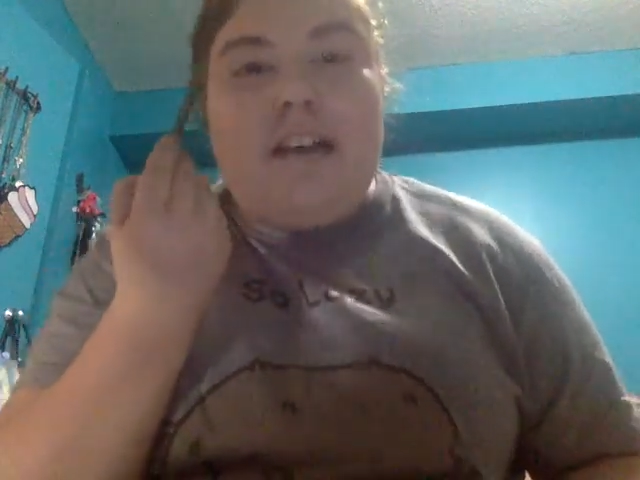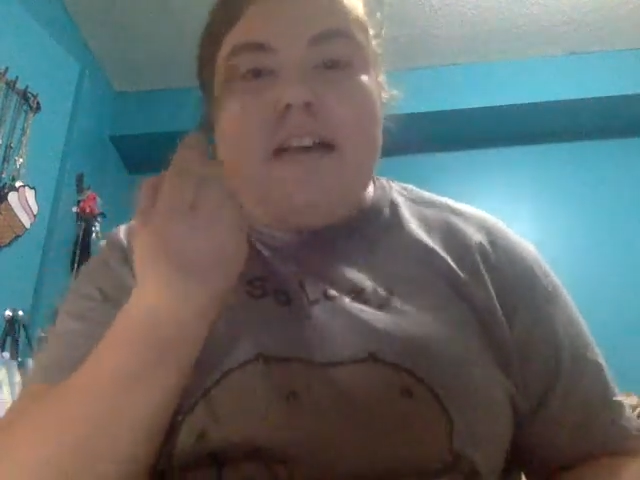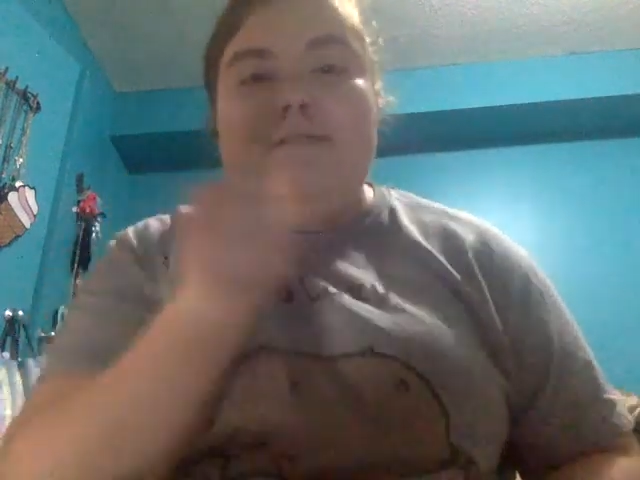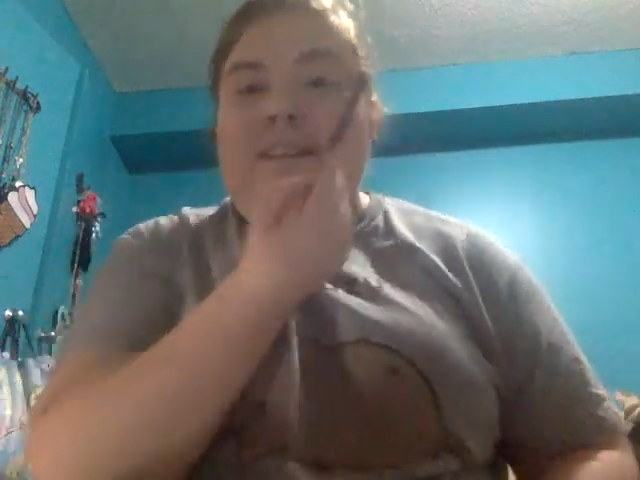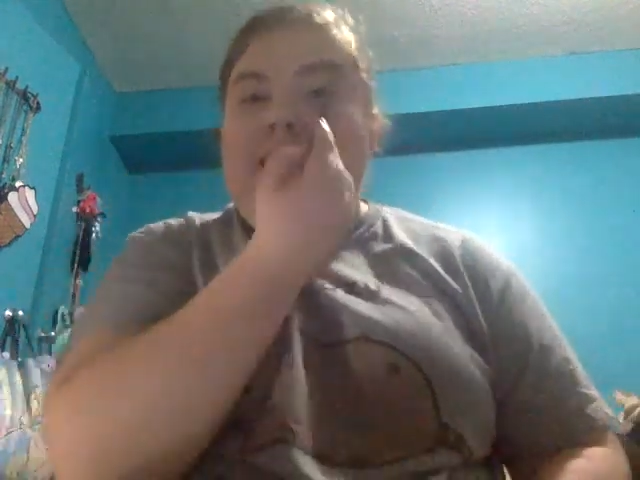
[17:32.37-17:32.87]

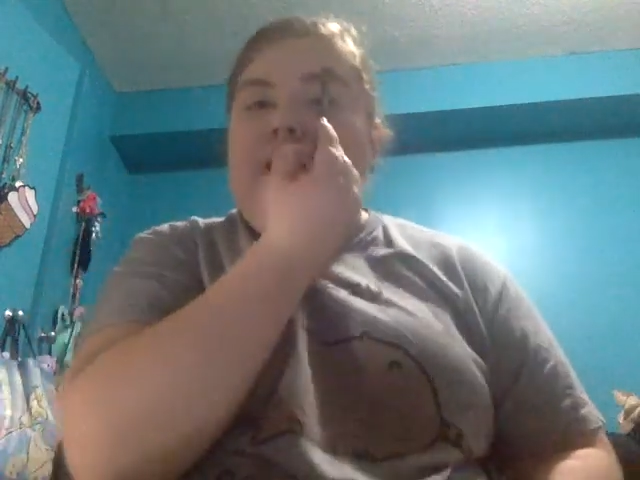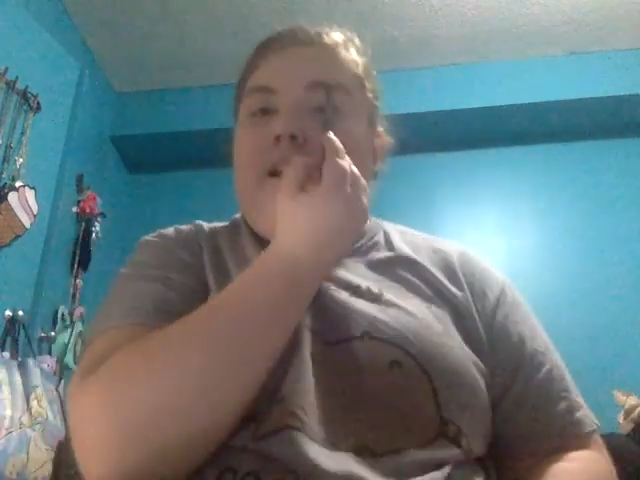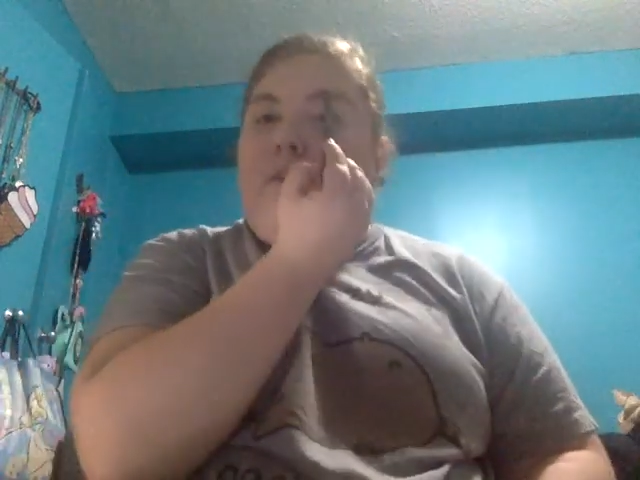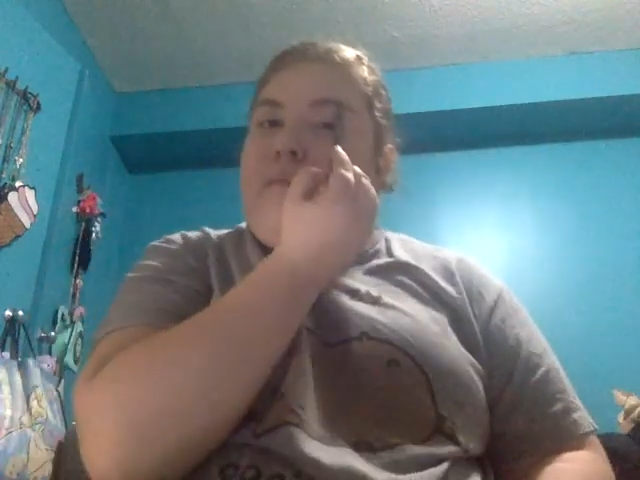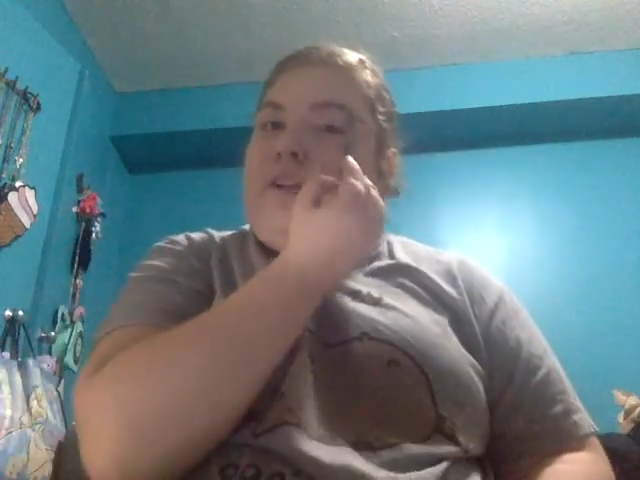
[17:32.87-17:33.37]
that's why I
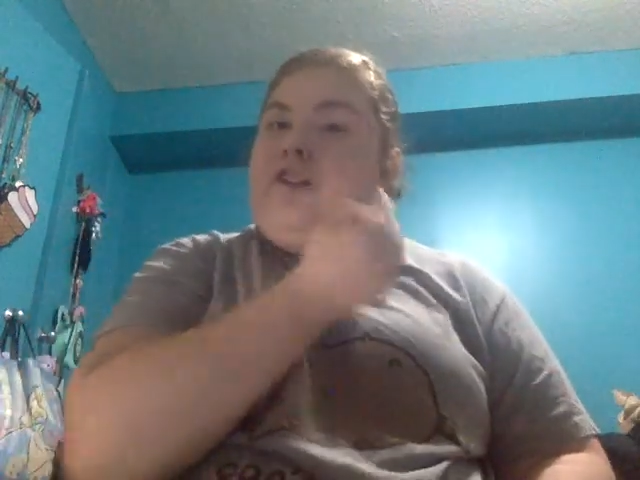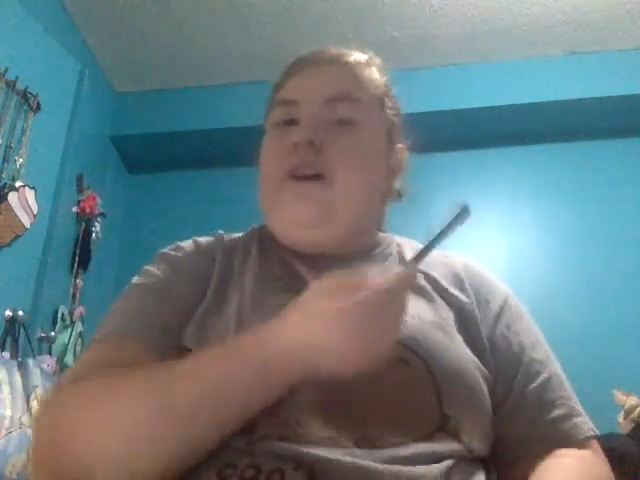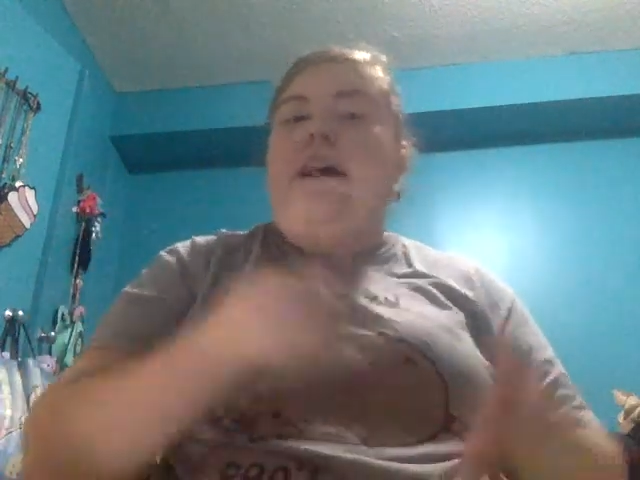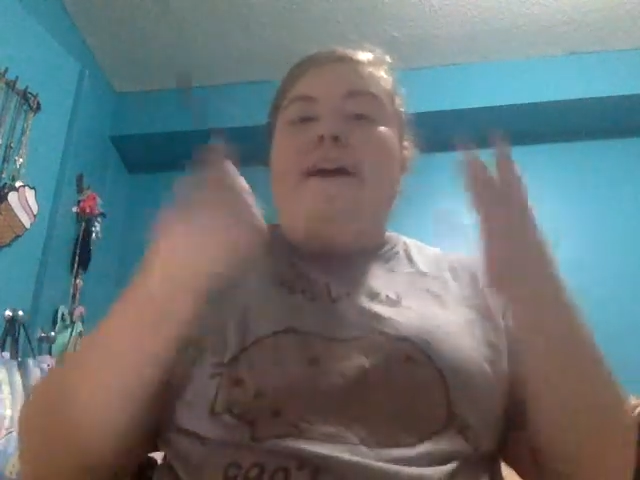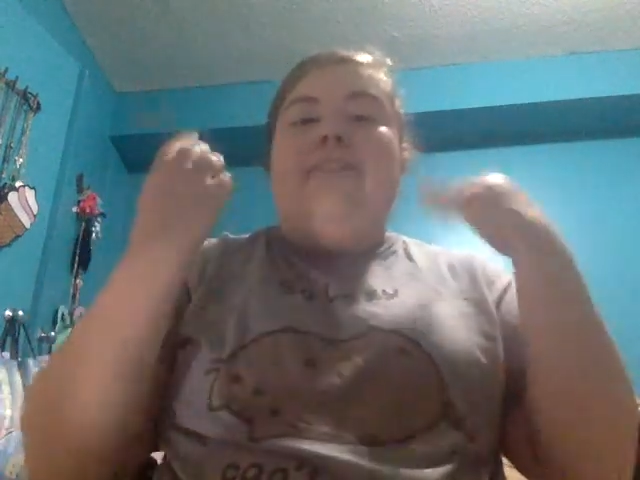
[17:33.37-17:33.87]
gotta make sure
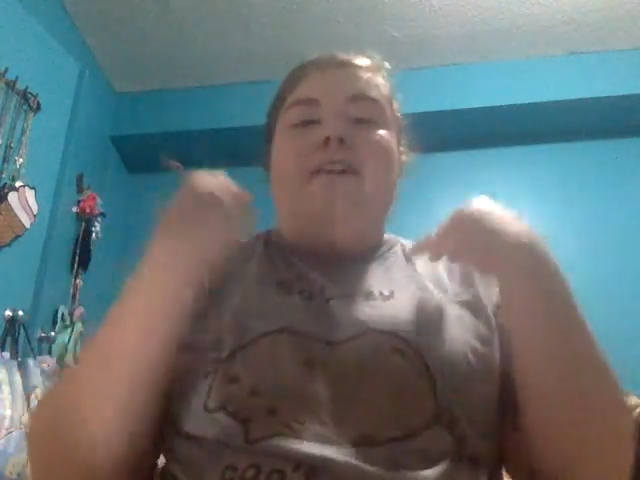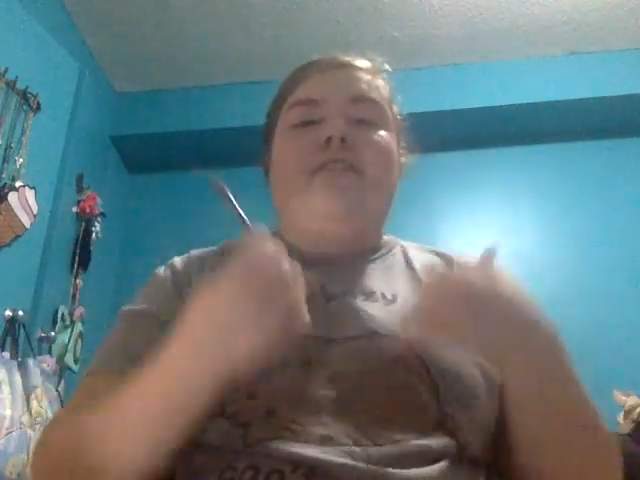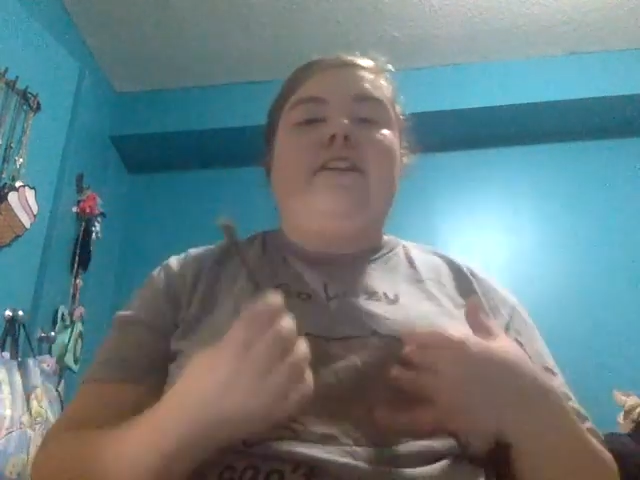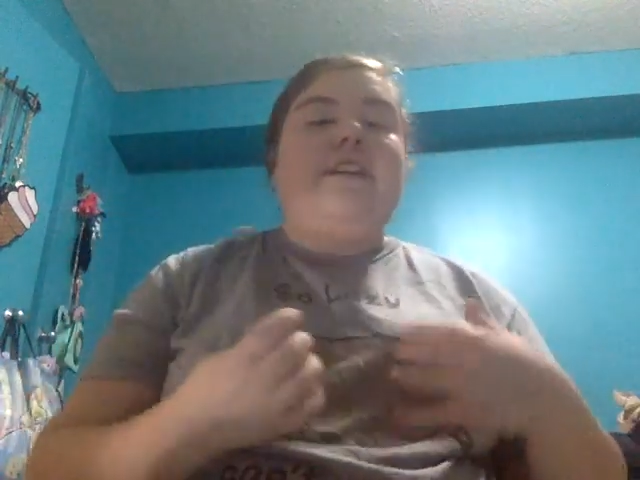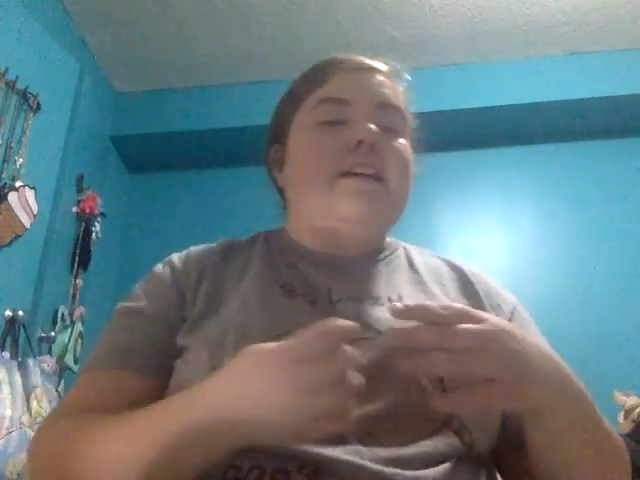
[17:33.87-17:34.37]
I have
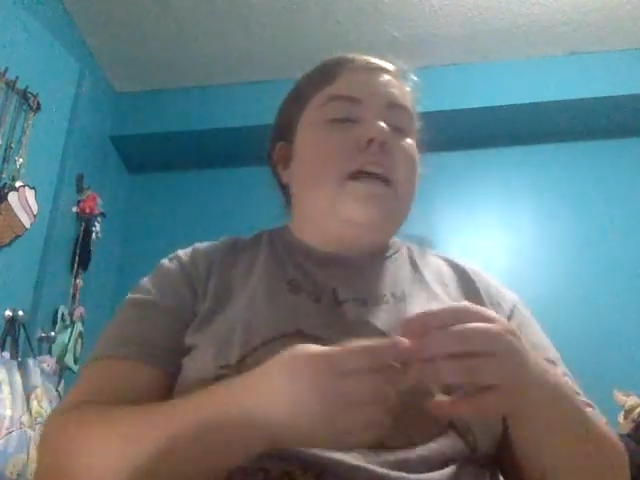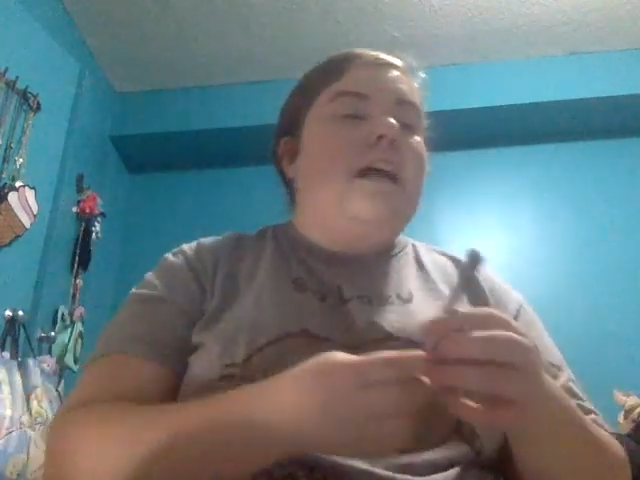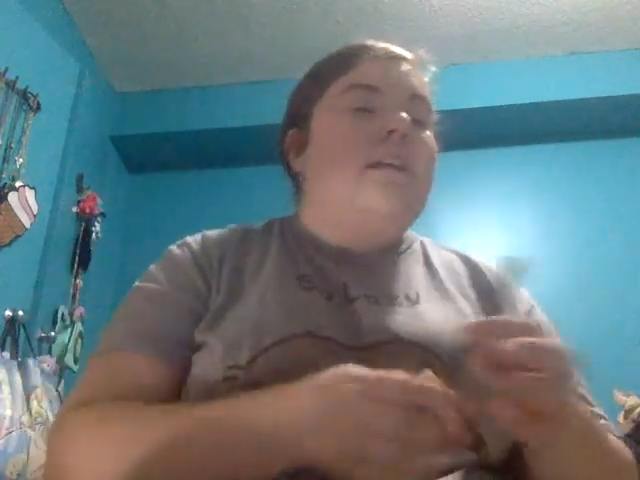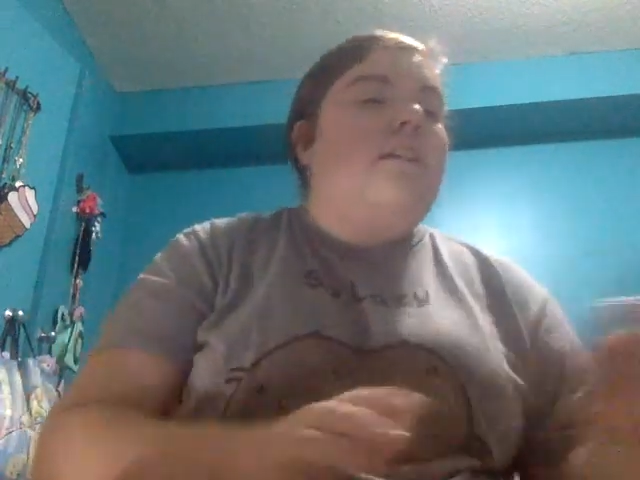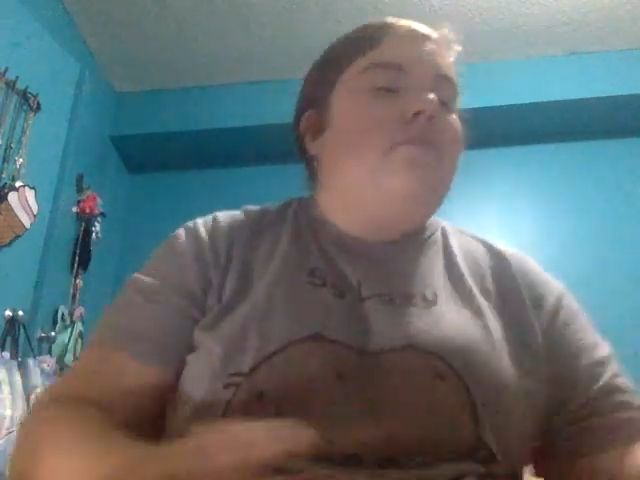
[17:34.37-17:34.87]
everything
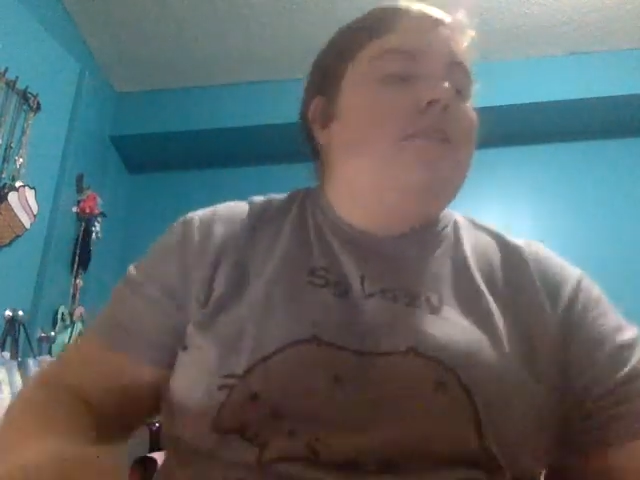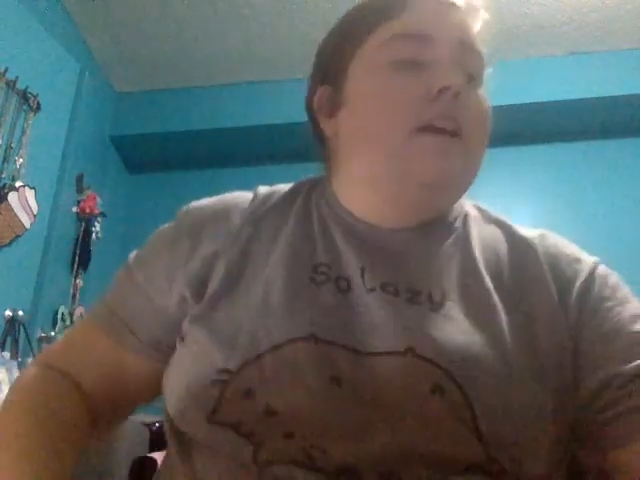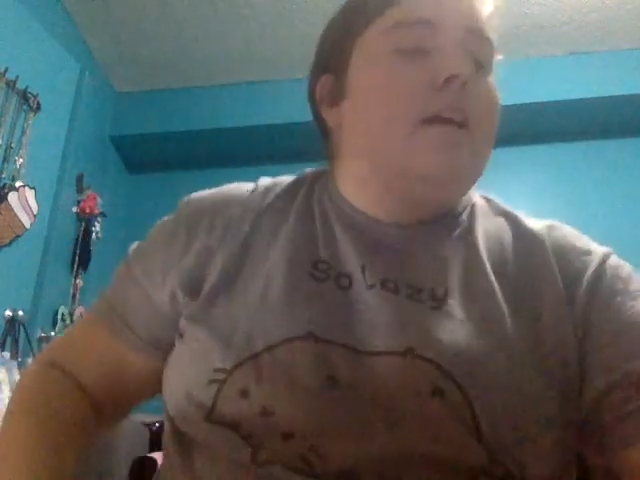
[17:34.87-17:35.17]
kind of